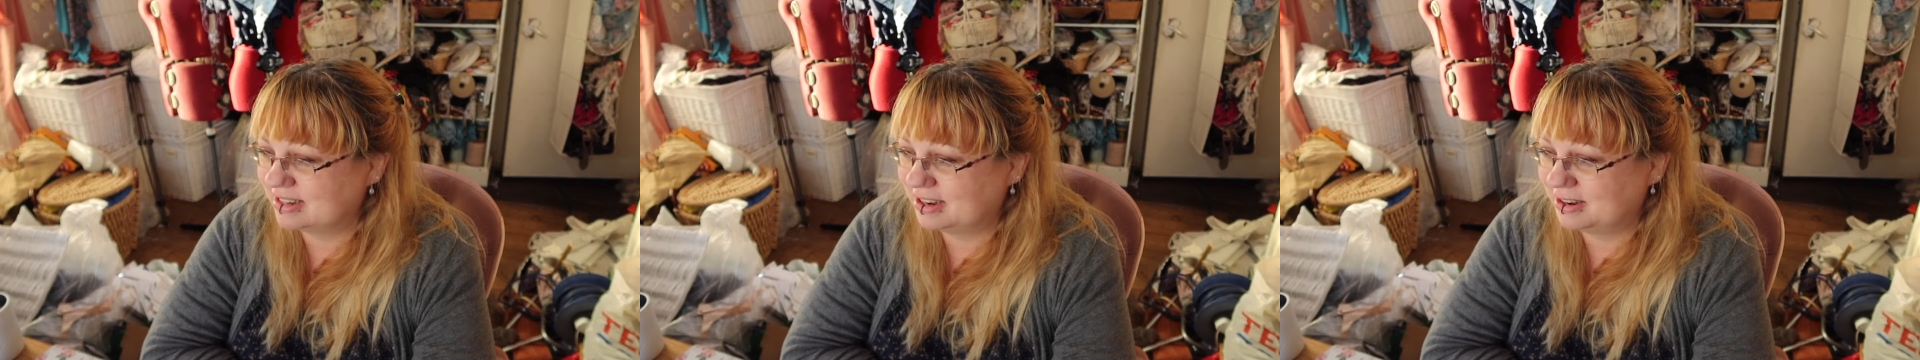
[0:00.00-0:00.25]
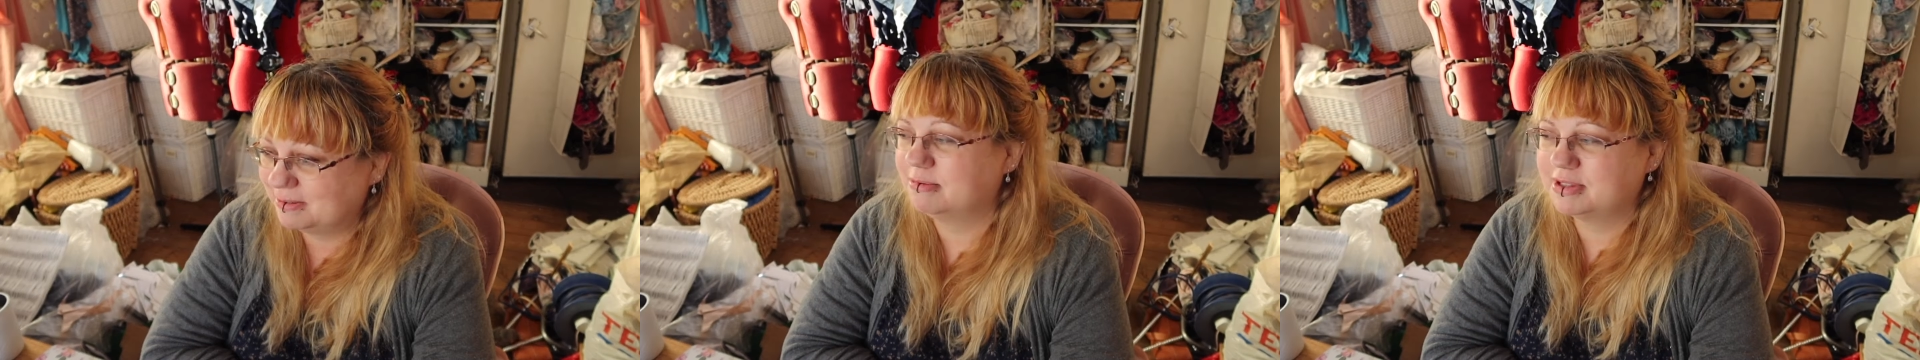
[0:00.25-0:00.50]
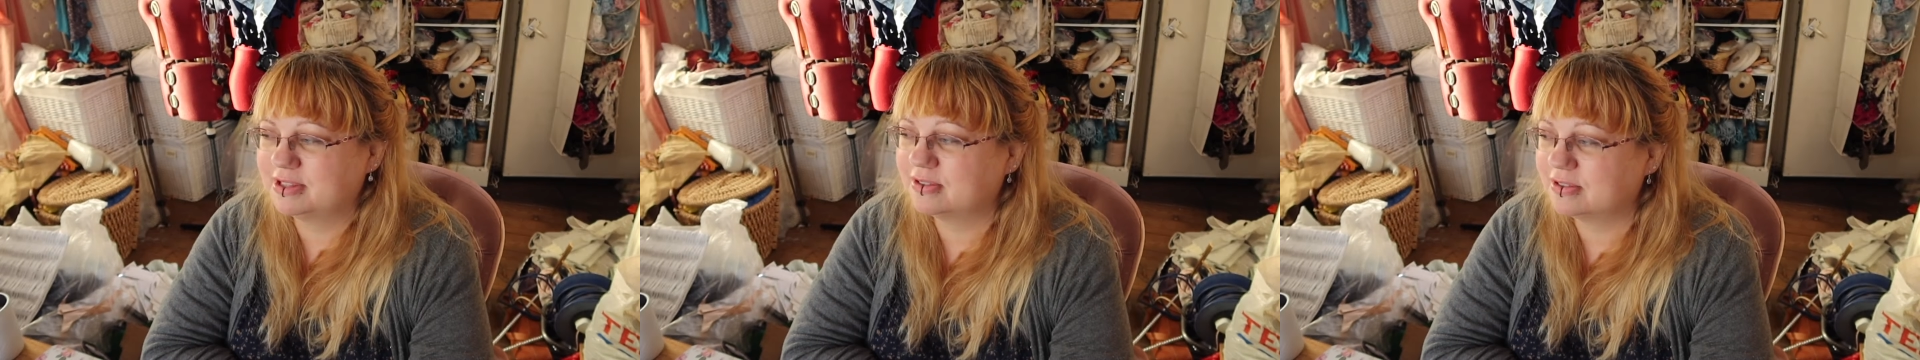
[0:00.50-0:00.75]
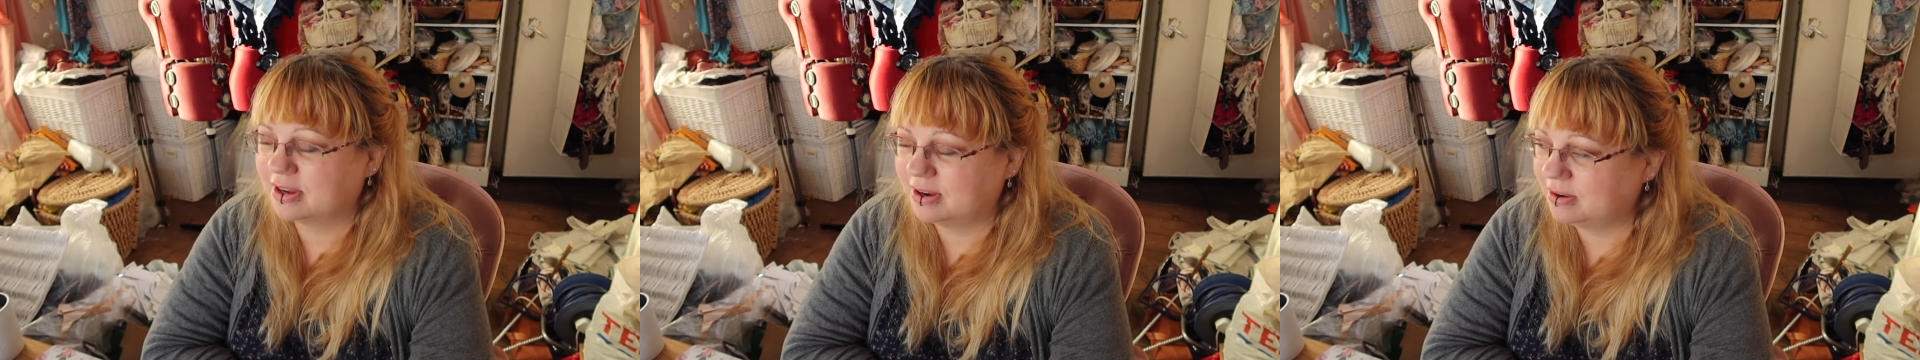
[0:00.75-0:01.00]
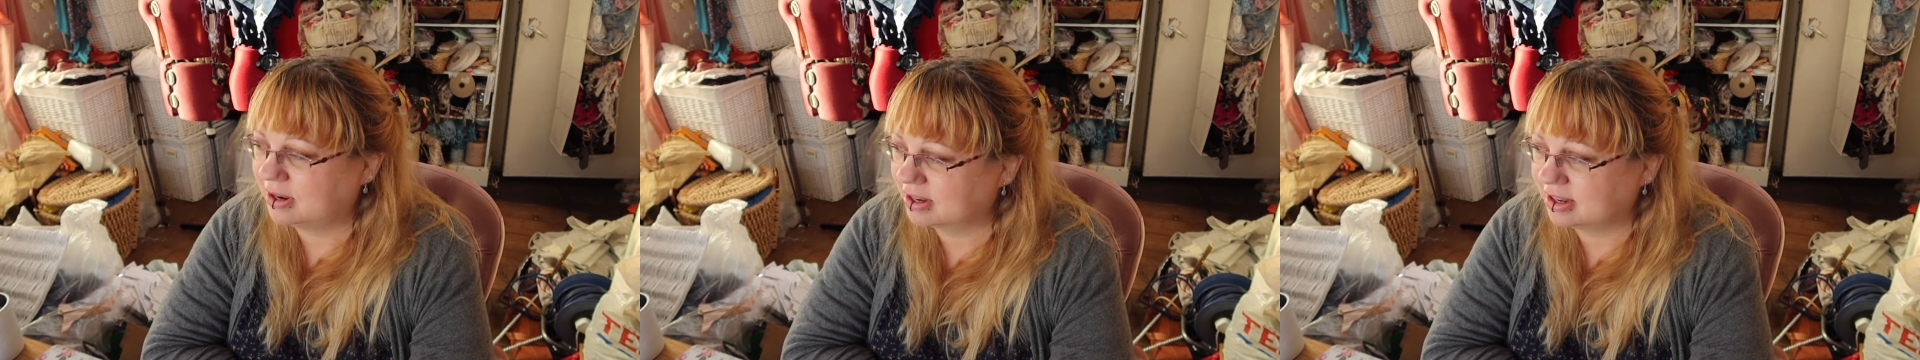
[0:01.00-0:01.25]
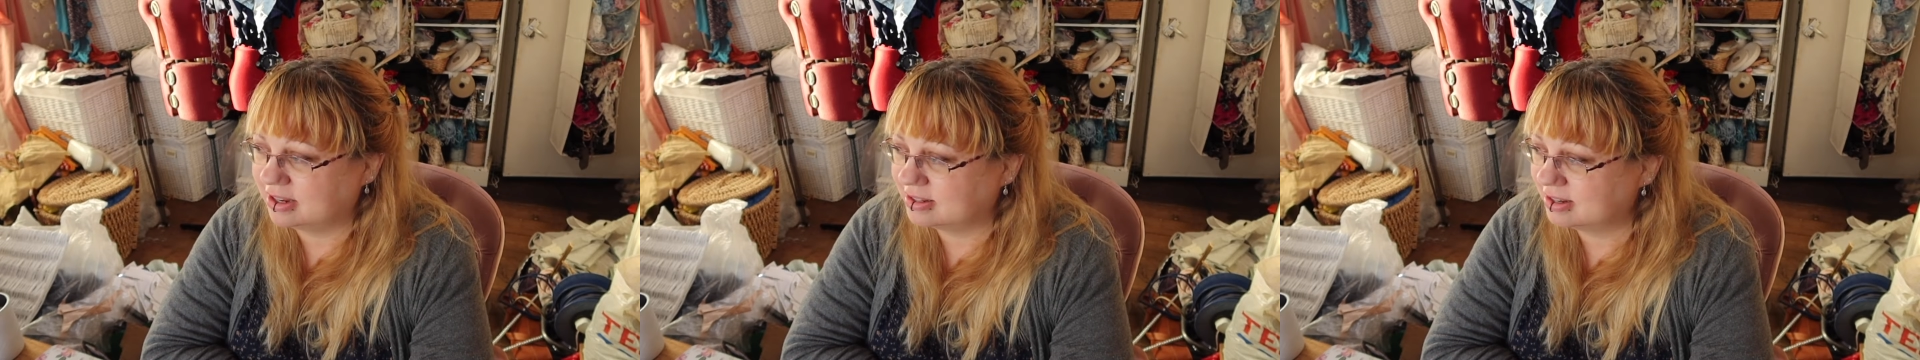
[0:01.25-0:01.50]
I'm so
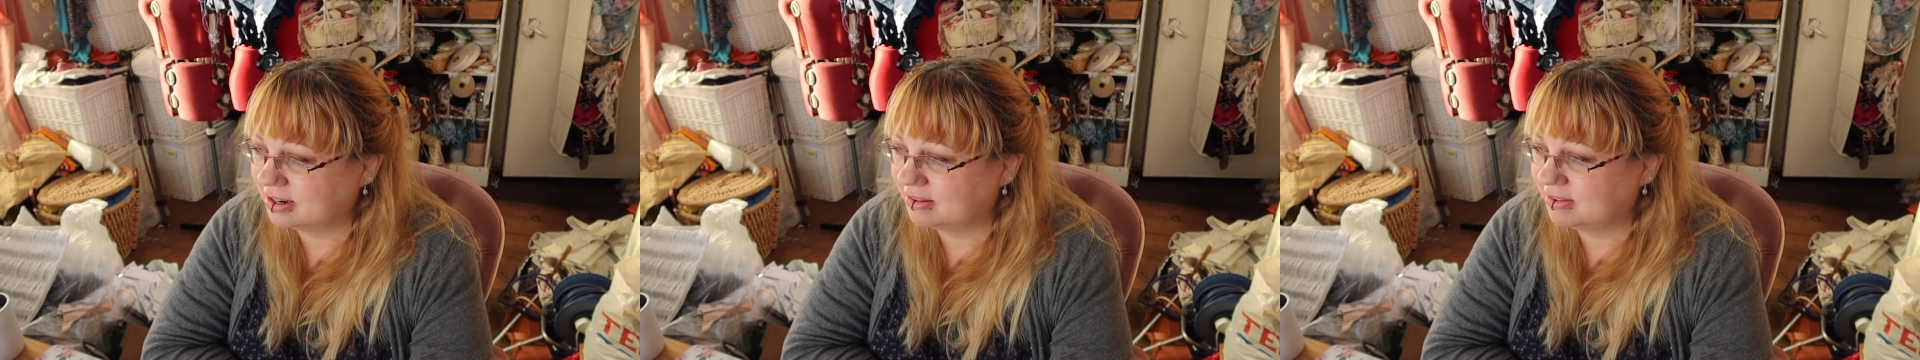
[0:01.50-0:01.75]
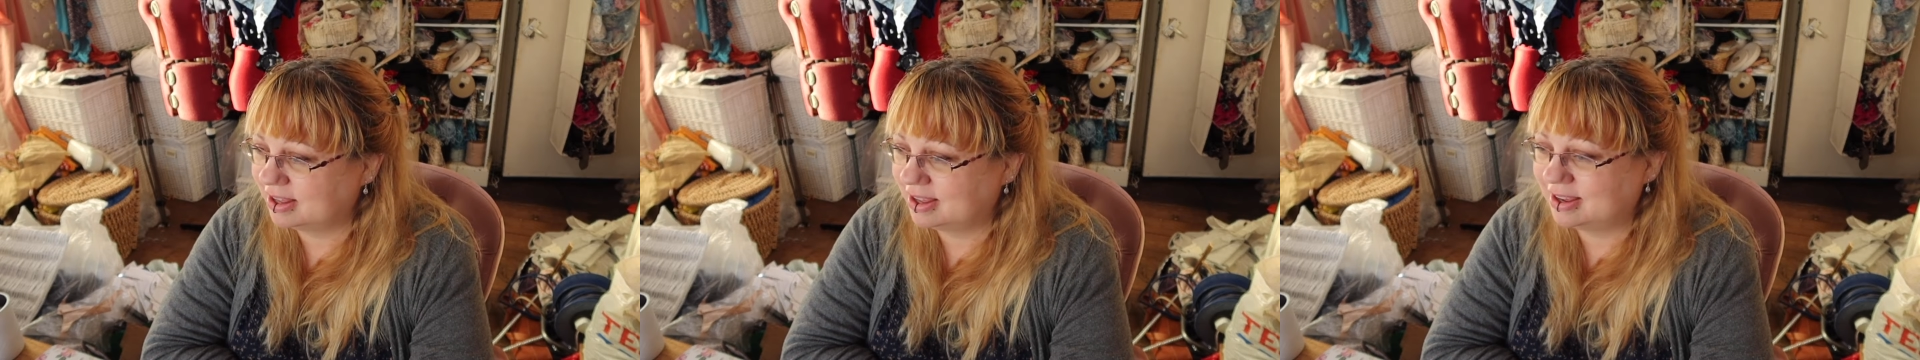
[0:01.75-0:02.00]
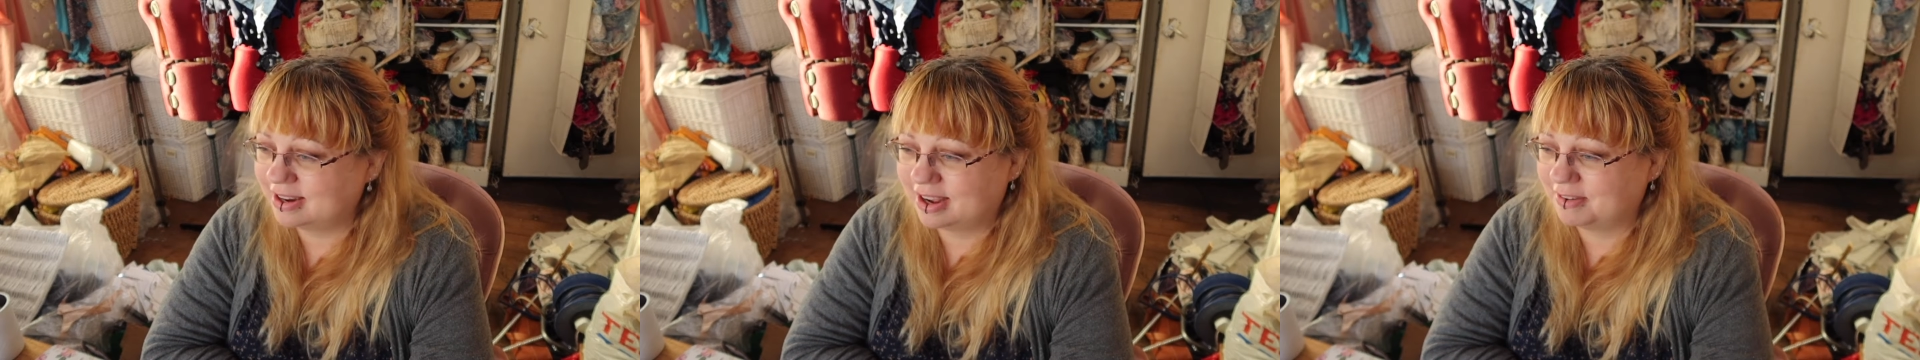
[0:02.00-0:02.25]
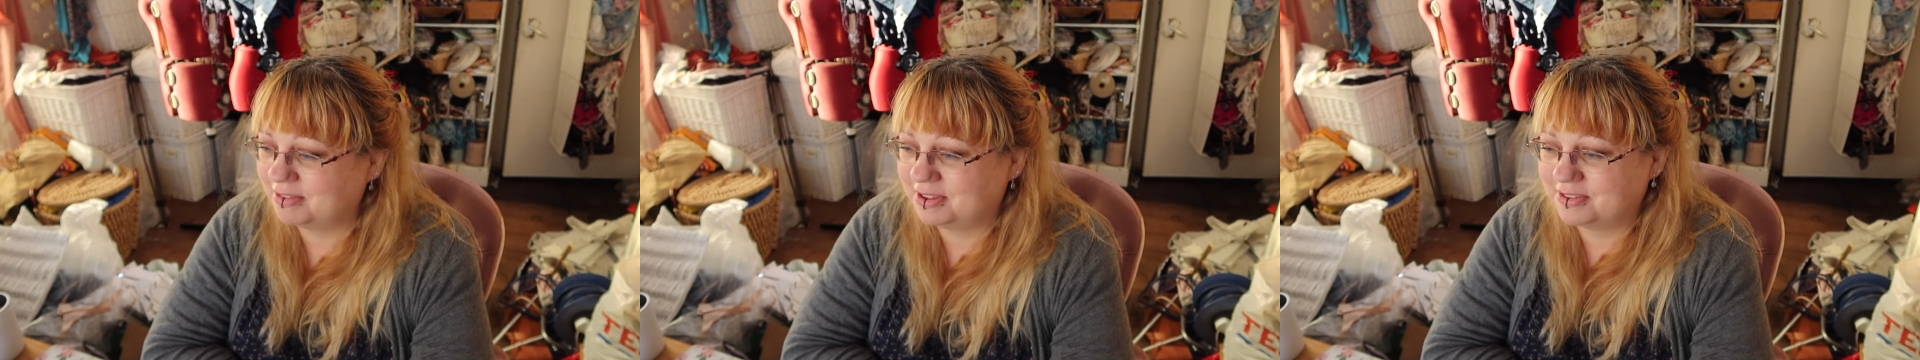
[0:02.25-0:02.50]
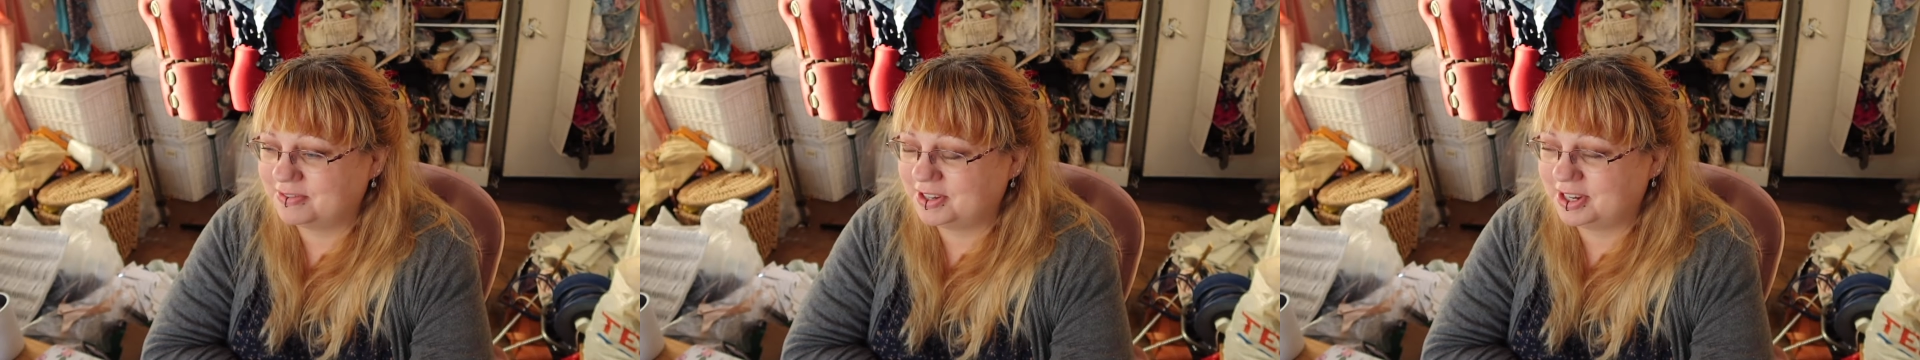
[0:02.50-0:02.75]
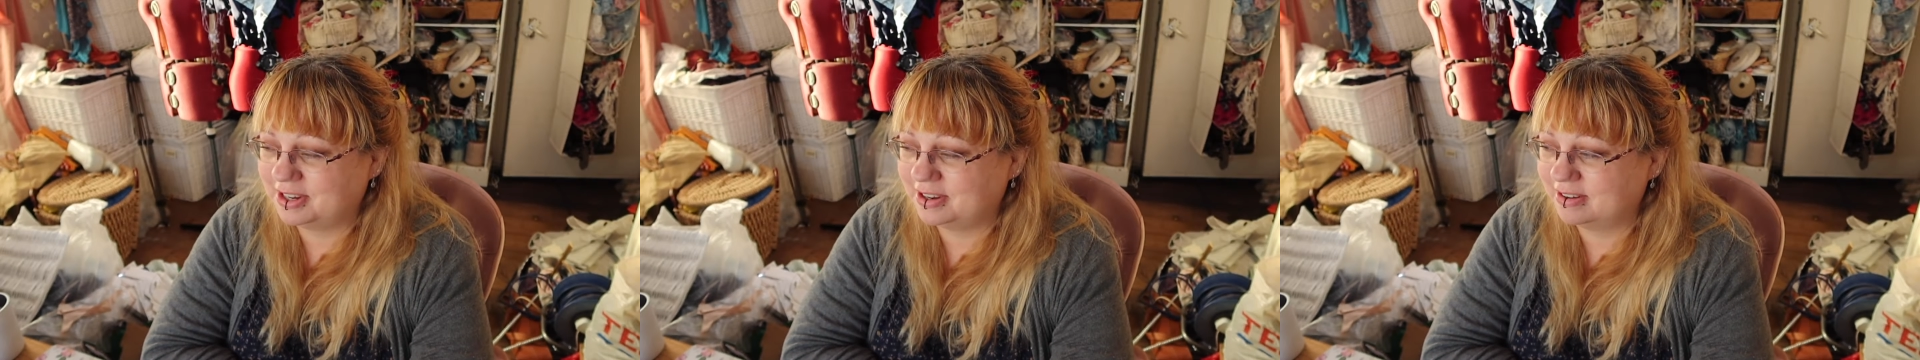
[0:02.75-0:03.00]
lucky to live here and have this
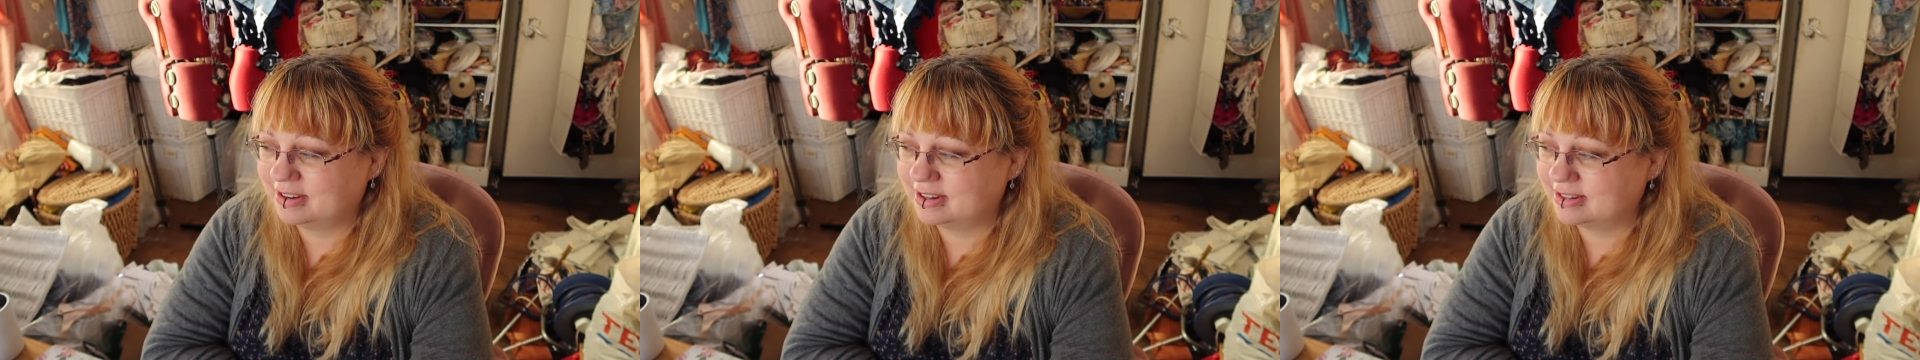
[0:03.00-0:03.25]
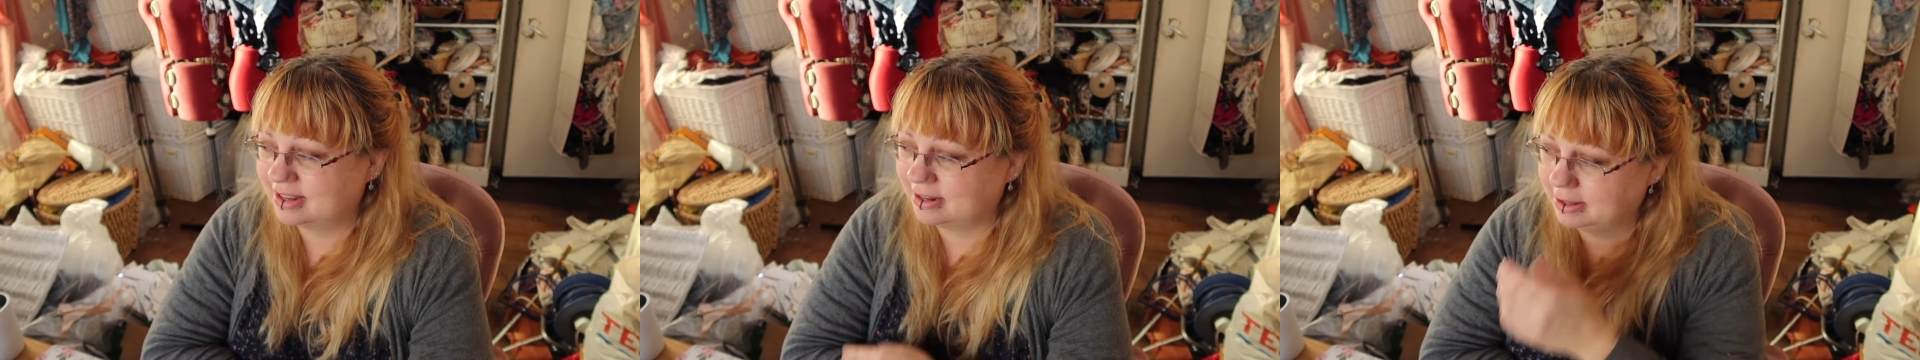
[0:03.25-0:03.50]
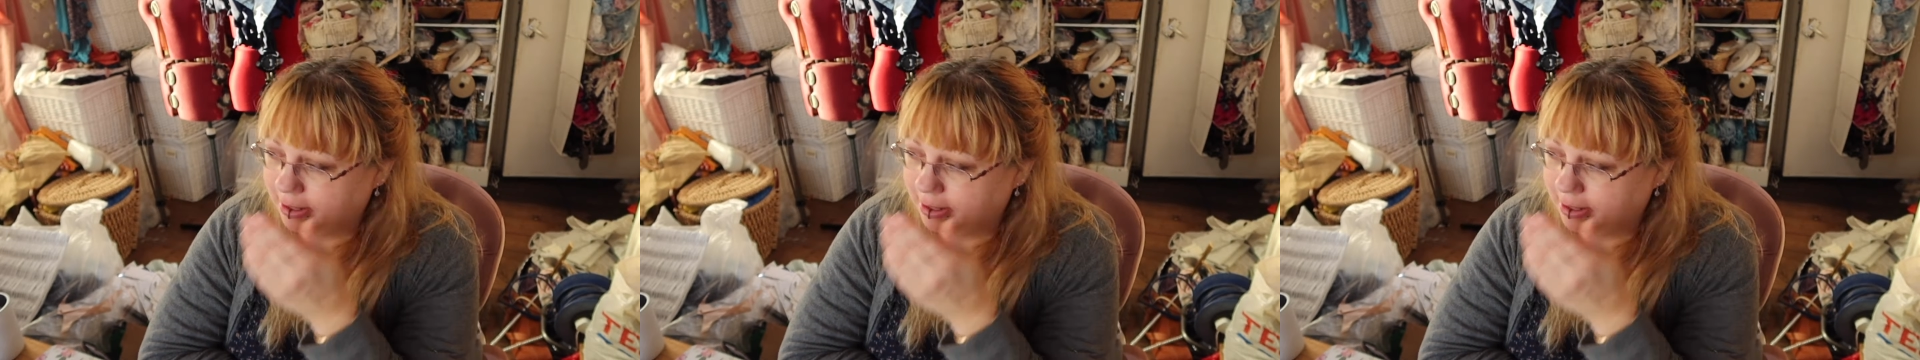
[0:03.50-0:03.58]
view. I tell